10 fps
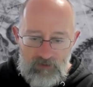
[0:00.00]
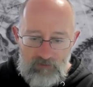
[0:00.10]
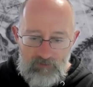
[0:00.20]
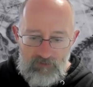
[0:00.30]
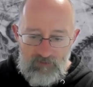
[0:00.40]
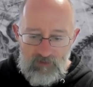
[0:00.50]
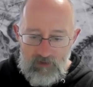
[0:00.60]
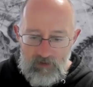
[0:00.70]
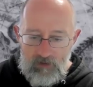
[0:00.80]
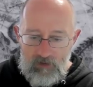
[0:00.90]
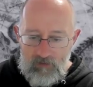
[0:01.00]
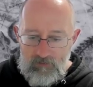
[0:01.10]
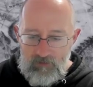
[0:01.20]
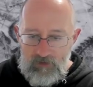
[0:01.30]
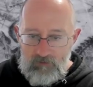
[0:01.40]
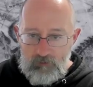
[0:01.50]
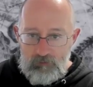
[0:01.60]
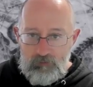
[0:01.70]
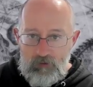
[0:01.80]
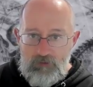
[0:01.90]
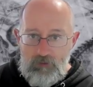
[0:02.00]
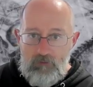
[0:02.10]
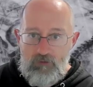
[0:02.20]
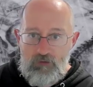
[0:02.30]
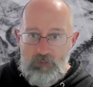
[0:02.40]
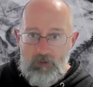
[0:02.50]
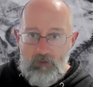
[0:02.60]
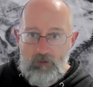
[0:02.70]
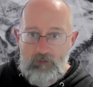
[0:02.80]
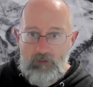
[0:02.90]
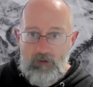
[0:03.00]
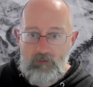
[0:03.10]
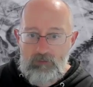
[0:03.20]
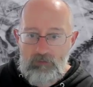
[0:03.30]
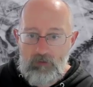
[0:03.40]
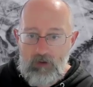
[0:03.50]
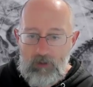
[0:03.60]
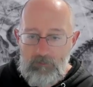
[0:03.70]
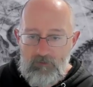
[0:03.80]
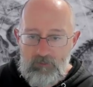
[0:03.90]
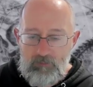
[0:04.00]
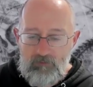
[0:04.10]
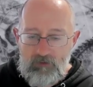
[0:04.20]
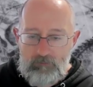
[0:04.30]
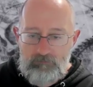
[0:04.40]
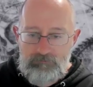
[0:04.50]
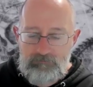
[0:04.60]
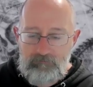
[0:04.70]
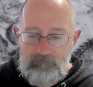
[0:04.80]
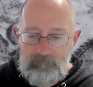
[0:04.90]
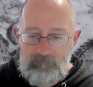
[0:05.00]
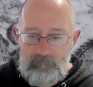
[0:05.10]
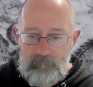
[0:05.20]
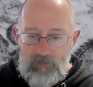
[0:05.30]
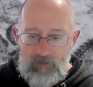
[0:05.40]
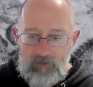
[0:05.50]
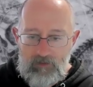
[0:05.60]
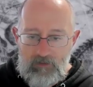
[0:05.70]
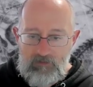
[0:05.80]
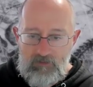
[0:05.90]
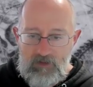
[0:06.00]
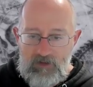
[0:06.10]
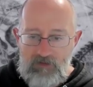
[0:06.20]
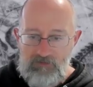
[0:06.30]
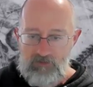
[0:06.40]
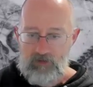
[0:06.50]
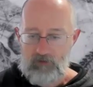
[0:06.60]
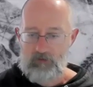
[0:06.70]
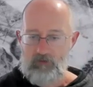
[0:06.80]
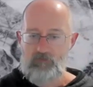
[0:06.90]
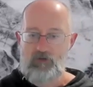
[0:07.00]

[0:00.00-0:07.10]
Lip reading: covers the front of the spinal column, goes right up the front. So that gives it that kind of